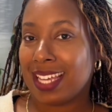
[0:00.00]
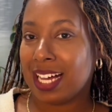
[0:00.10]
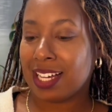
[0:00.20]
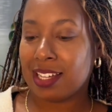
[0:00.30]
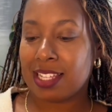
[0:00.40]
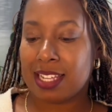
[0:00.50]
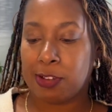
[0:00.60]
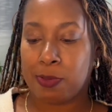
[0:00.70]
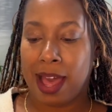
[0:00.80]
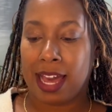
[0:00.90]
a good
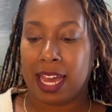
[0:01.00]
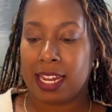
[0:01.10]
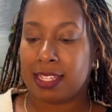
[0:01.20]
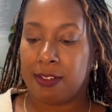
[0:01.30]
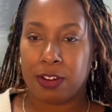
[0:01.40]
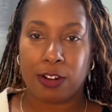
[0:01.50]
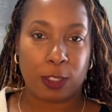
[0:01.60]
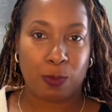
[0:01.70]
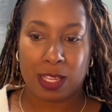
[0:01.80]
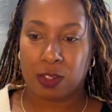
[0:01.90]
slouch bag, and it's every
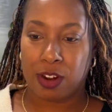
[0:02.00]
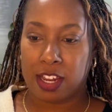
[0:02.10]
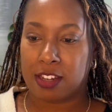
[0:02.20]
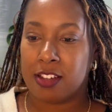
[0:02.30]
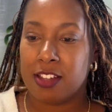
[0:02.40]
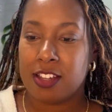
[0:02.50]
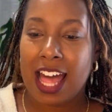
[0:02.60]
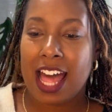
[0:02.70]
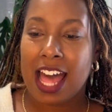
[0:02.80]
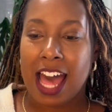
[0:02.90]
girl's best friend.
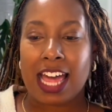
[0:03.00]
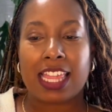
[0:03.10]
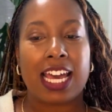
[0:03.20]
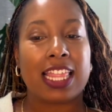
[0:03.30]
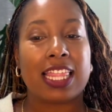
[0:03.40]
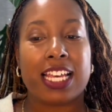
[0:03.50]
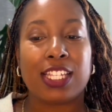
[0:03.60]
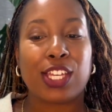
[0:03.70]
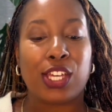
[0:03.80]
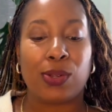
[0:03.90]
And then this
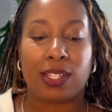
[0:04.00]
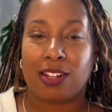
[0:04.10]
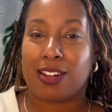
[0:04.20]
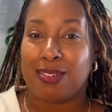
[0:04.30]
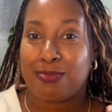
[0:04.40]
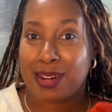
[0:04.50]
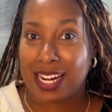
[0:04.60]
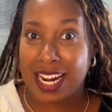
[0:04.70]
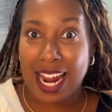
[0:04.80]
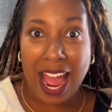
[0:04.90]
cute little
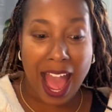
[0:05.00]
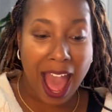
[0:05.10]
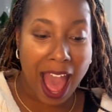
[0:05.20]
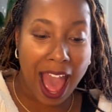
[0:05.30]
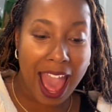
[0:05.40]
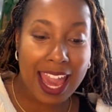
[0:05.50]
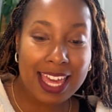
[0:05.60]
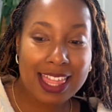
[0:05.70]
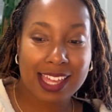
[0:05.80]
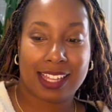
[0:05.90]
number, I
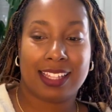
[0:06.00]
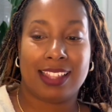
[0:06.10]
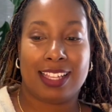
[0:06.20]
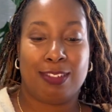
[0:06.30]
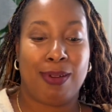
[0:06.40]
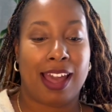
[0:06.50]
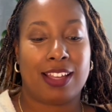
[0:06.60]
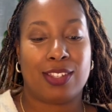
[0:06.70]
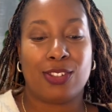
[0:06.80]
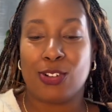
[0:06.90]
think that this bag
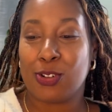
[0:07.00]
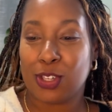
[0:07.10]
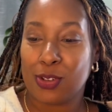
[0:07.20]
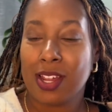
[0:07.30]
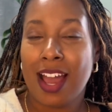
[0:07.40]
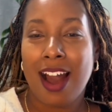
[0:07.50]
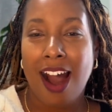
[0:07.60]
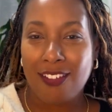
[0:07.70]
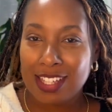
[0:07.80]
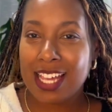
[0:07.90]
is so cute.
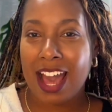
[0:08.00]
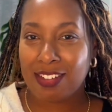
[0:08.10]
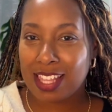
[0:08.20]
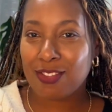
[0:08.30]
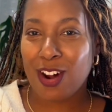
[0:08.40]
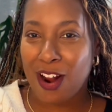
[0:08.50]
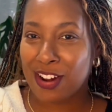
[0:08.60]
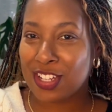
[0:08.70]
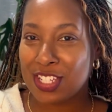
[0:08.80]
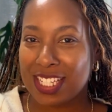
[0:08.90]
Obviously I have a thing for
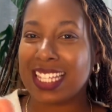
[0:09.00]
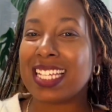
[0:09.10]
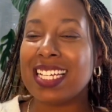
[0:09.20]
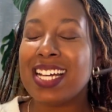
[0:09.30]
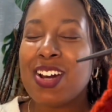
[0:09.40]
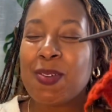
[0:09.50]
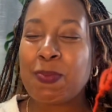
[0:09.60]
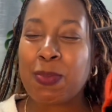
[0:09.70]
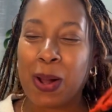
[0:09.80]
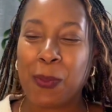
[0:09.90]
oranges,
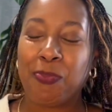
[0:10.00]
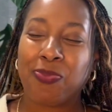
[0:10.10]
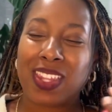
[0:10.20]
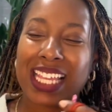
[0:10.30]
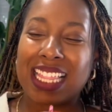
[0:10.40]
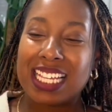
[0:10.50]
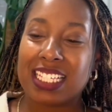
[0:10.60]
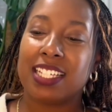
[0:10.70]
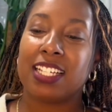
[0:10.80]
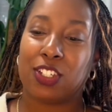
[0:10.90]
but this
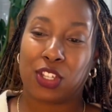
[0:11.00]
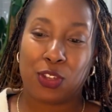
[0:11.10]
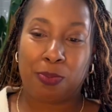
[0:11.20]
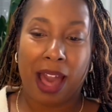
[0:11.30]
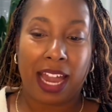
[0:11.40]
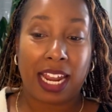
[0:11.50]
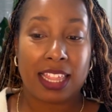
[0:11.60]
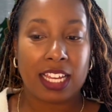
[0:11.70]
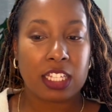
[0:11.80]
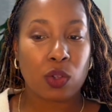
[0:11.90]
is such a cute bag, and I
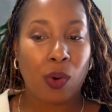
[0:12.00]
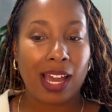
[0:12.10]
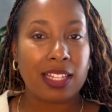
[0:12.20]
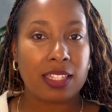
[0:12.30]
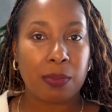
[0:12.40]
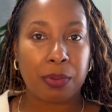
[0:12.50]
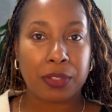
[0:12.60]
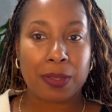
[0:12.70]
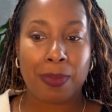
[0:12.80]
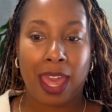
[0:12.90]
think it's quite simple
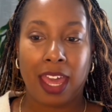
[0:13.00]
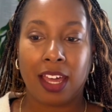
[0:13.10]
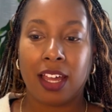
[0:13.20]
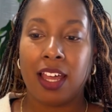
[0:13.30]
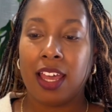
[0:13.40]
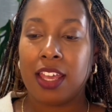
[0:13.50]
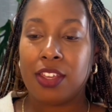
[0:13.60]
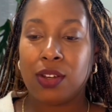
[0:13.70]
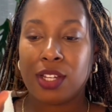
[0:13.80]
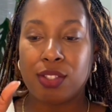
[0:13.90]
to make.
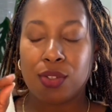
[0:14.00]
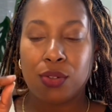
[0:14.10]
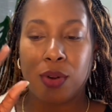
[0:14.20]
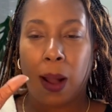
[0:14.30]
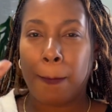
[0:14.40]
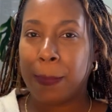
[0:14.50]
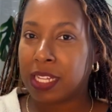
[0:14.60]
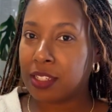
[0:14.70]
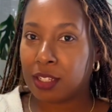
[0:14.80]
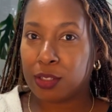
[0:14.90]
You could do a
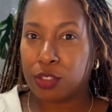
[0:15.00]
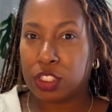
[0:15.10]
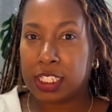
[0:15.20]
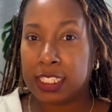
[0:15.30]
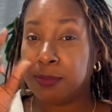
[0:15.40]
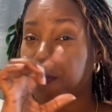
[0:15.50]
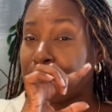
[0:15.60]
button closure